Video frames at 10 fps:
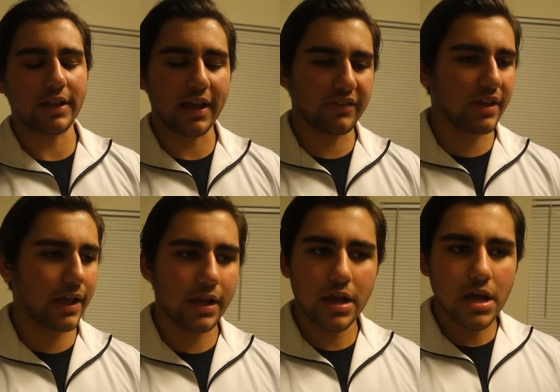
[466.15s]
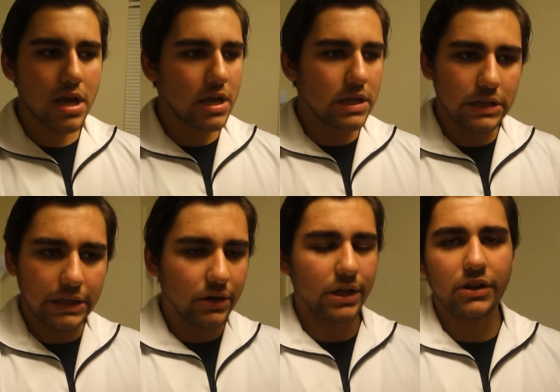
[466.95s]
And like I said,
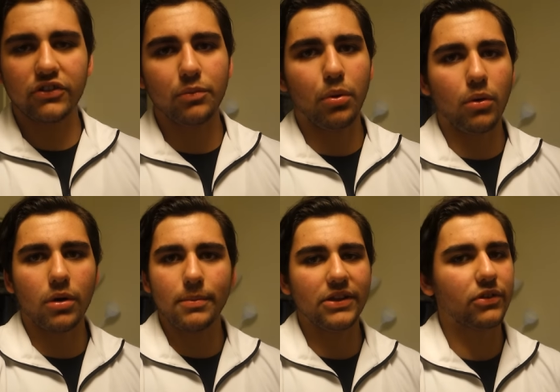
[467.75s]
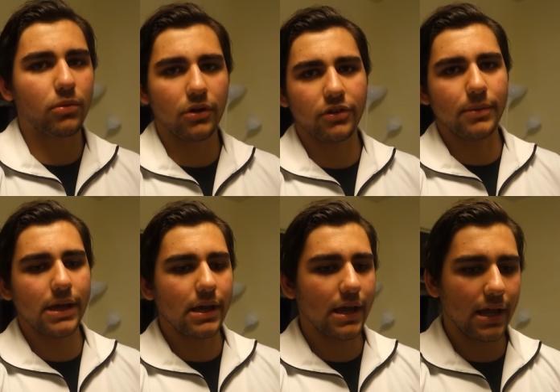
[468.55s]
literally your support means the world to
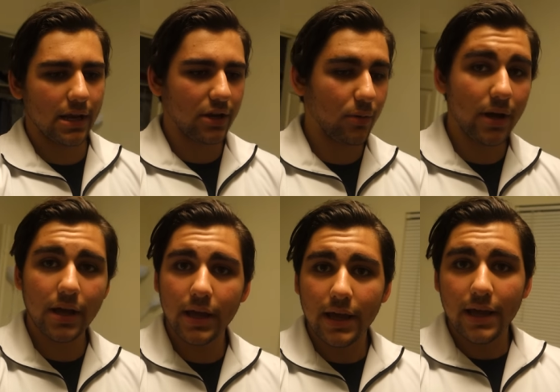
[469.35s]
me. And you know what?